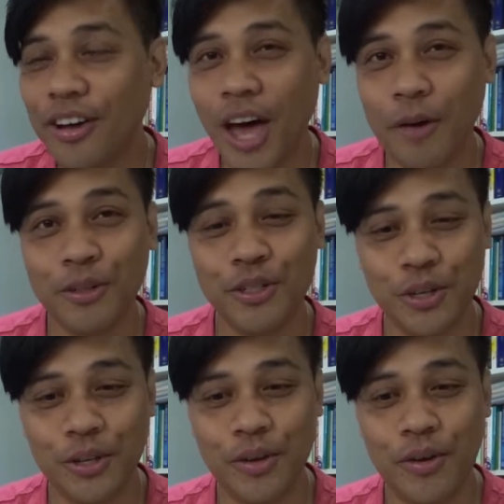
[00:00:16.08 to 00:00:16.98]
I will show
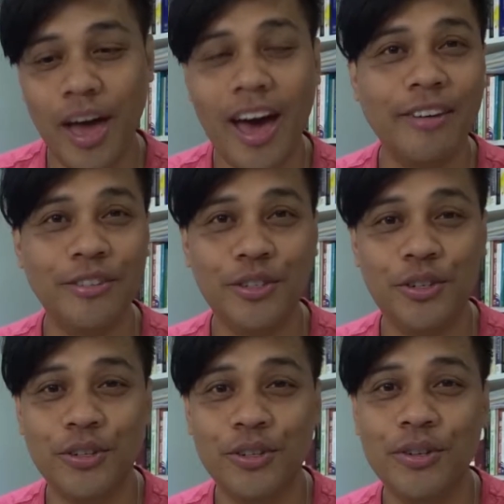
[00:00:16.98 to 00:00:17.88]
you how
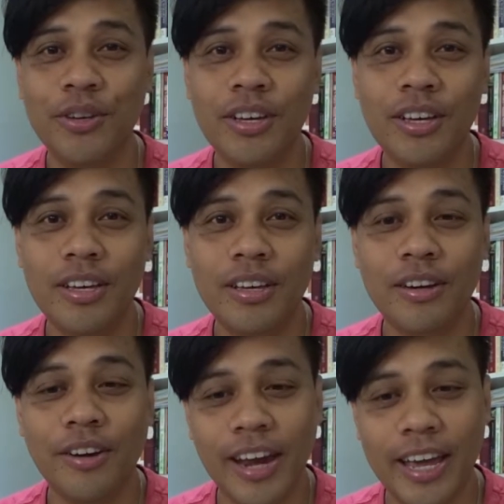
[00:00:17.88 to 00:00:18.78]
to
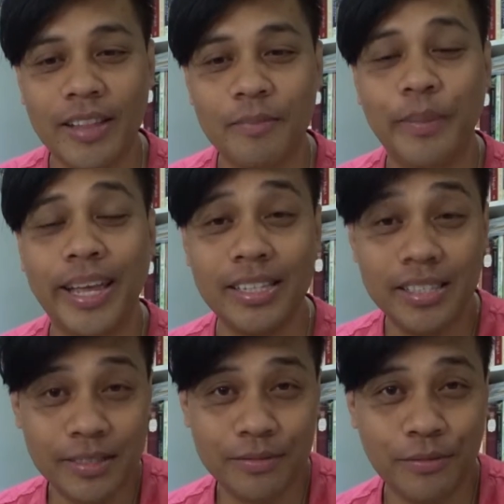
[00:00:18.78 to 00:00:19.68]
create
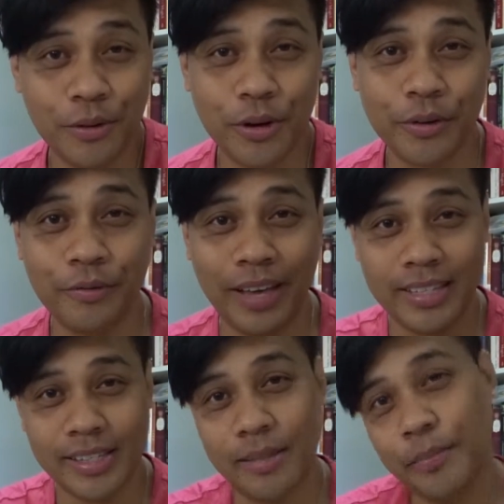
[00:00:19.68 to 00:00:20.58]
blends for
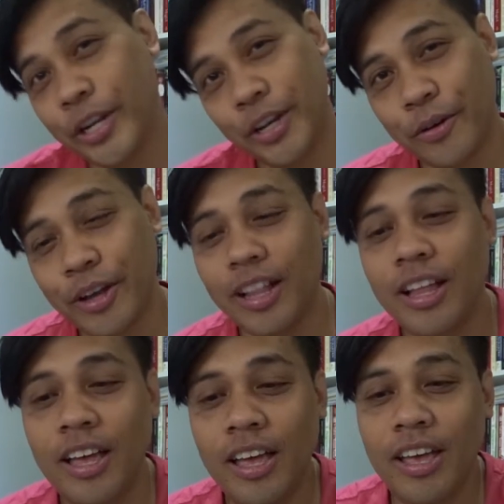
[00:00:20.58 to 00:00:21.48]
face and body oil.
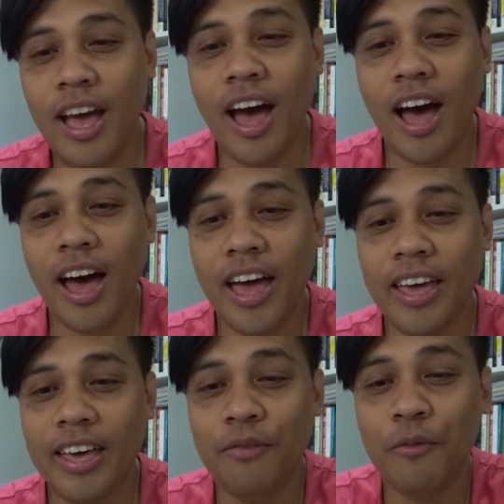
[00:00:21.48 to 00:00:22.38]

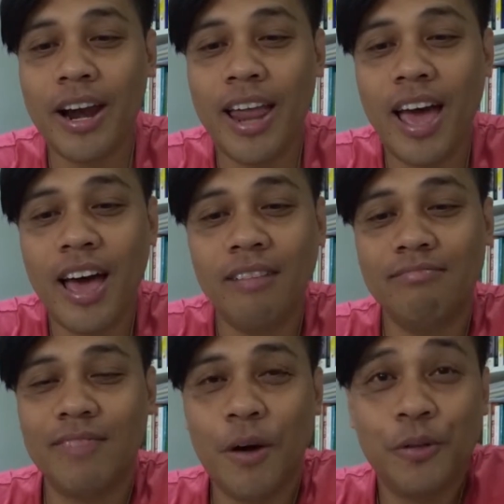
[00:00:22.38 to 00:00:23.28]
I
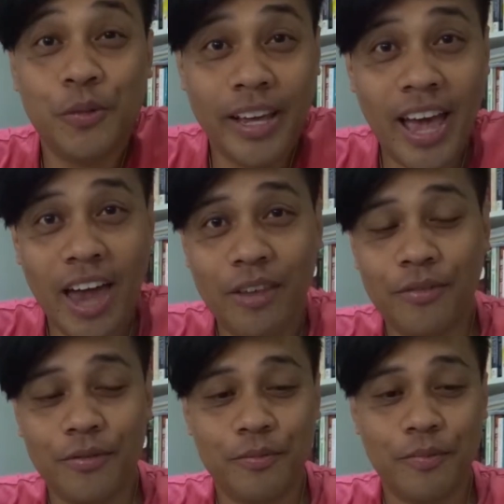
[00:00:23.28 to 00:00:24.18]
was running out of
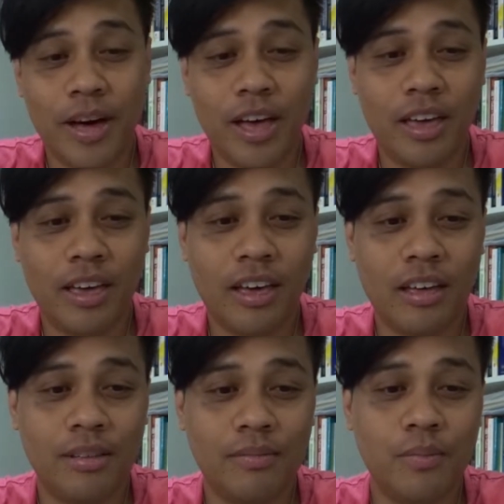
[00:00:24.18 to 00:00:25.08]
my
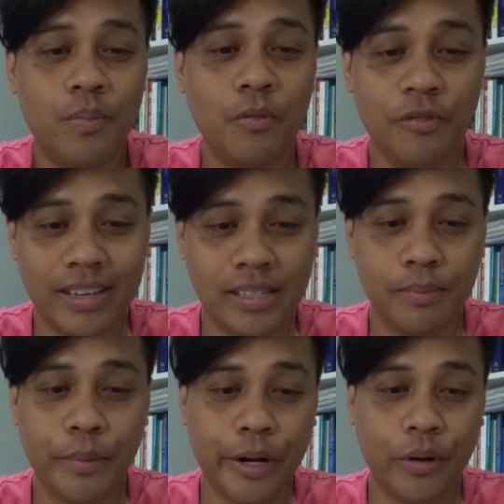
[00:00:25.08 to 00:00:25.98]
face and
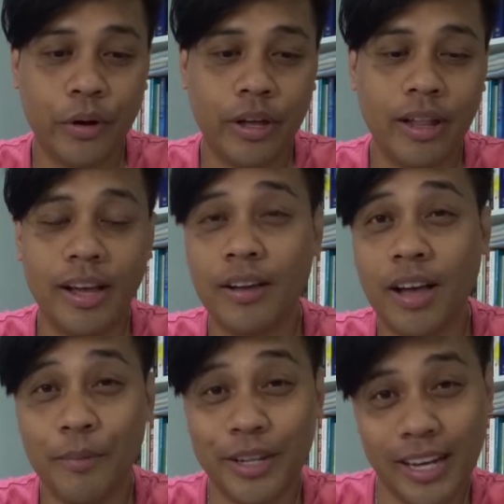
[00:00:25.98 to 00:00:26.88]
body oil a
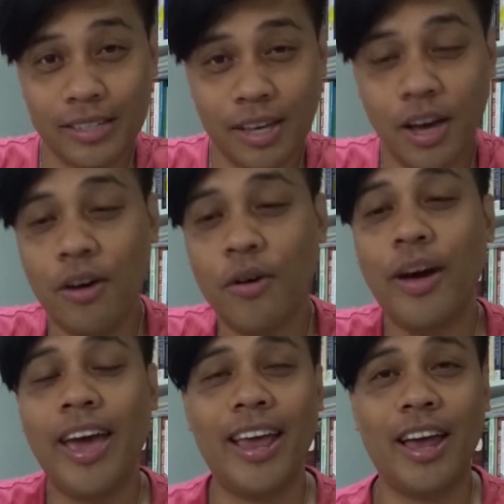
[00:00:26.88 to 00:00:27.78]
couple of days ago,
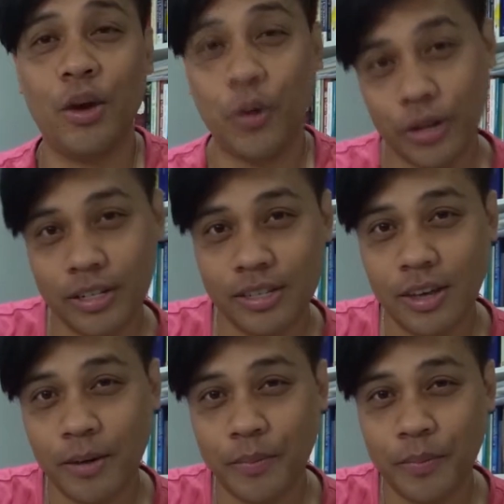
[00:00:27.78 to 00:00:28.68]
and I ordered
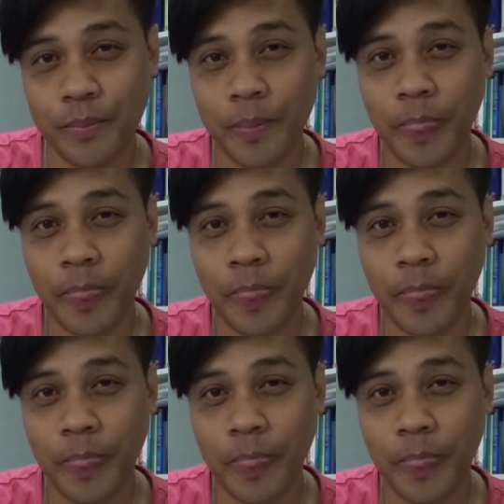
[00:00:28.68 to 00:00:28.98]
some